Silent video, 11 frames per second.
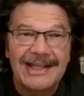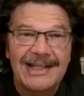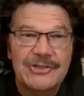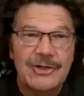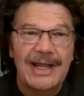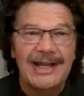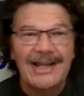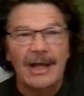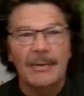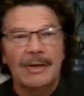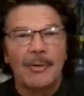that you're at
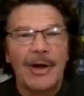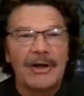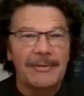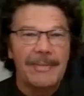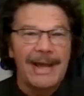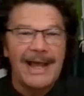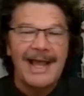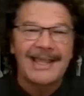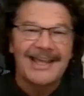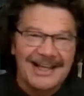now? Welcome back.